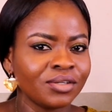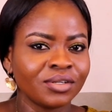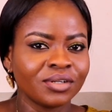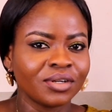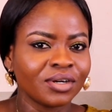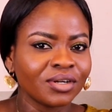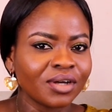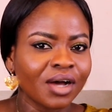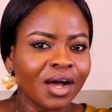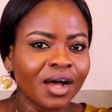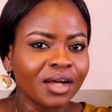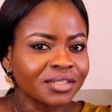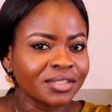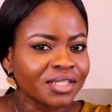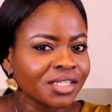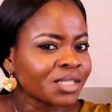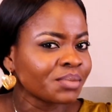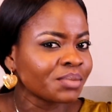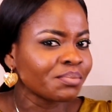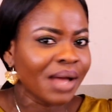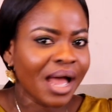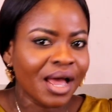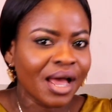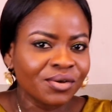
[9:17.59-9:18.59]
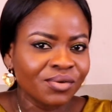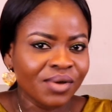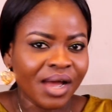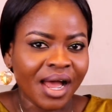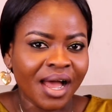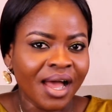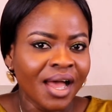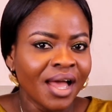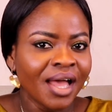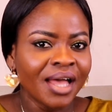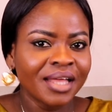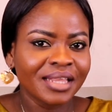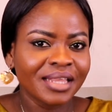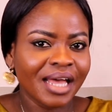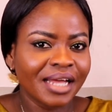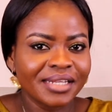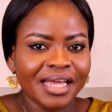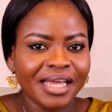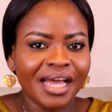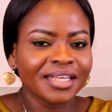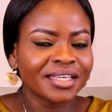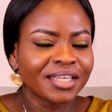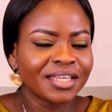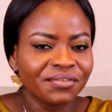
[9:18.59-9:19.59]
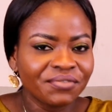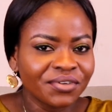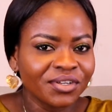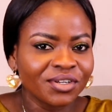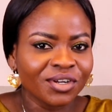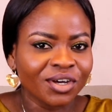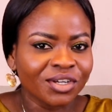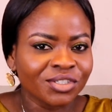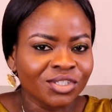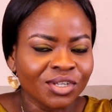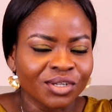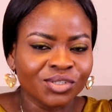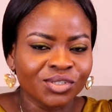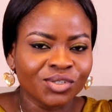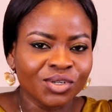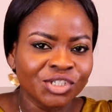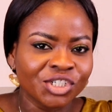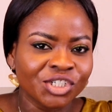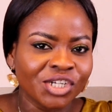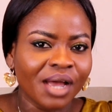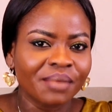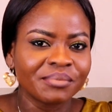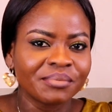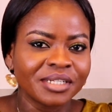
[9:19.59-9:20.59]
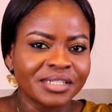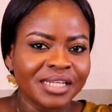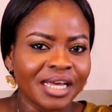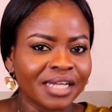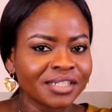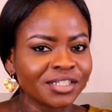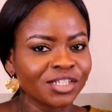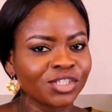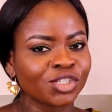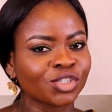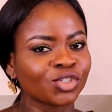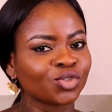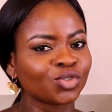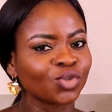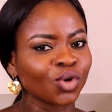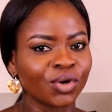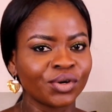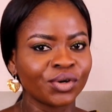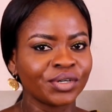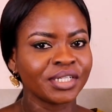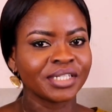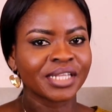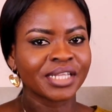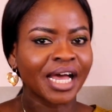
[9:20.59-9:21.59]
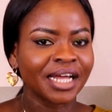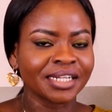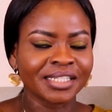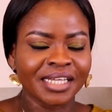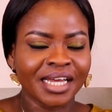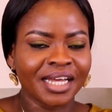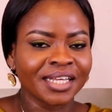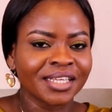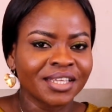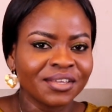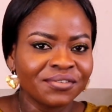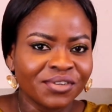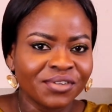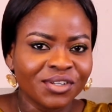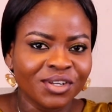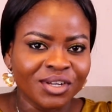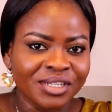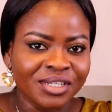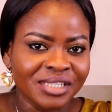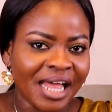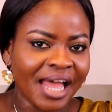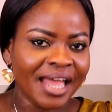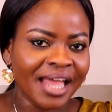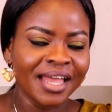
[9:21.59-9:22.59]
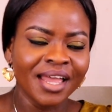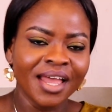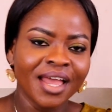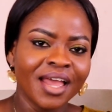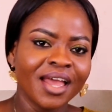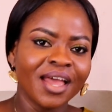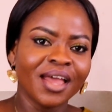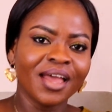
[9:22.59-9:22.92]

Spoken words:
You know, all this manual that they are giving us on social media, this story that they are giving us, like,